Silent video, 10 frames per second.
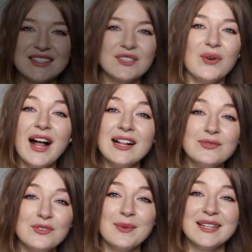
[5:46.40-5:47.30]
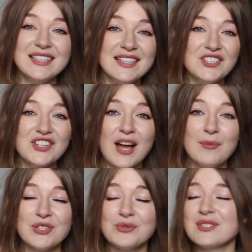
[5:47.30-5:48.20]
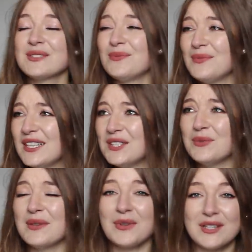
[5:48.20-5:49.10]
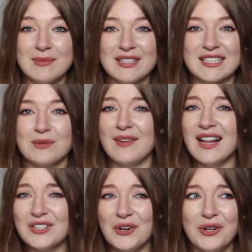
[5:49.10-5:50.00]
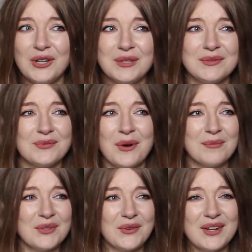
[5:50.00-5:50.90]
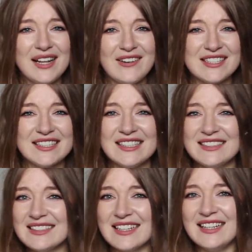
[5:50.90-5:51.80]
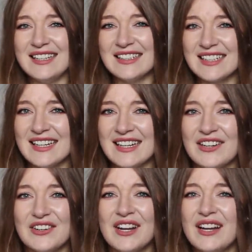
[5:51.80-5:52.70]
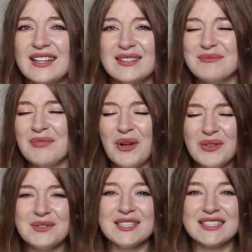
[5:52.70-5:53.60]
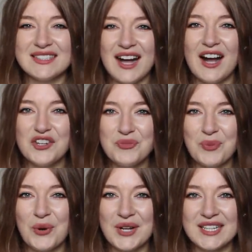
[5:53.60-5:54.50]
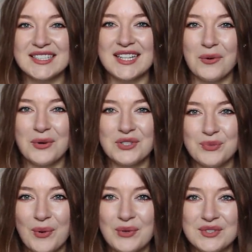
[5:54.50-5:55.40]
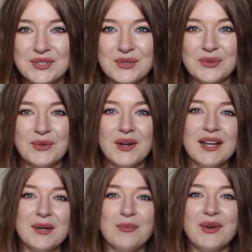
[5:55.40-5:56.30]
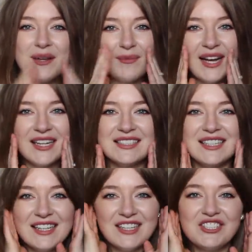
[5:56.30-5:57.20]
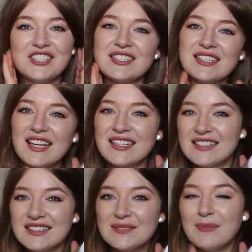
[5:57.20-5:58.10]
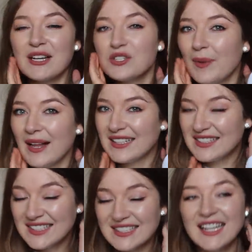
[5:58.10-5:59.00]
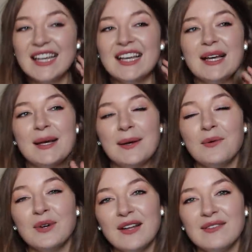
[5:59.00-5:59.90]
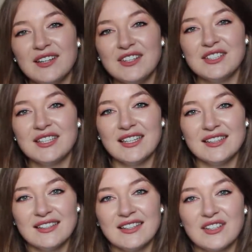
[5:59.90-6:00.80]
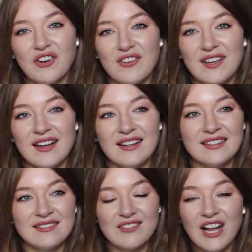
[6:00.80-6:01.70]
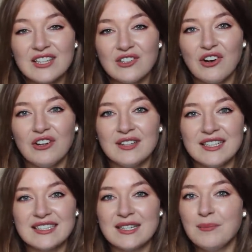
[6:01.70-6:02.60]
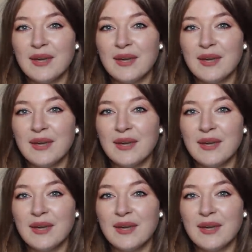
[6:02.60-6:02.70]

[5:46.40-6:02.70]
So half of my teenage cupboard was filled with cosmetics with alcohol from you know, Clean and Clear, all of these harsh products that were supposed to bring my teenage skin back to balance. Uh, what I've learned in uh, Korea, alcohol is a